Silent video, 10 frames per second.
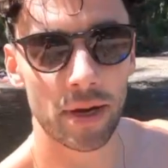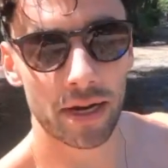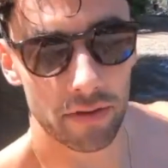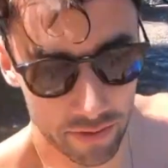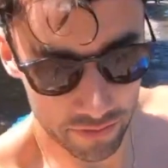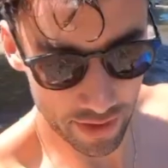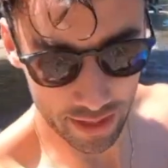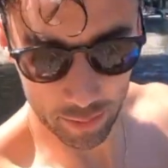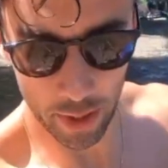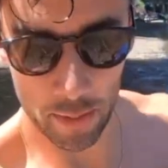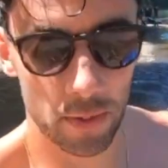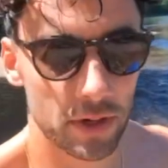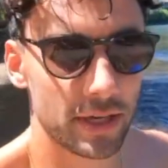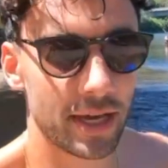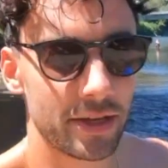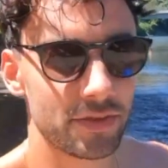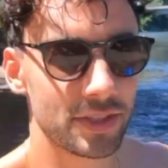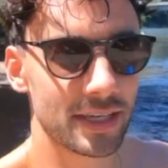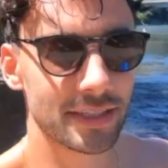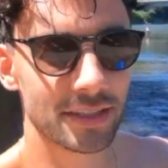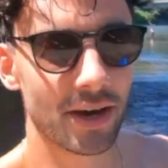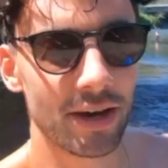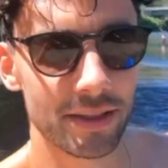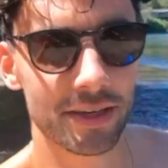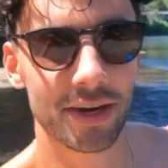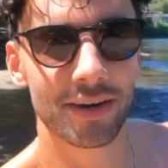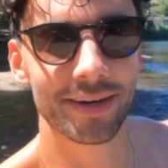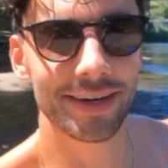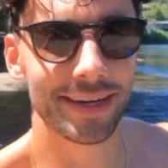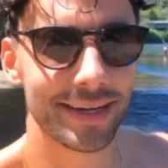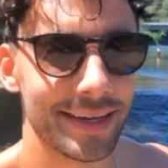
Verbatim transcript: may never find Pieper again if she gets caught in the current.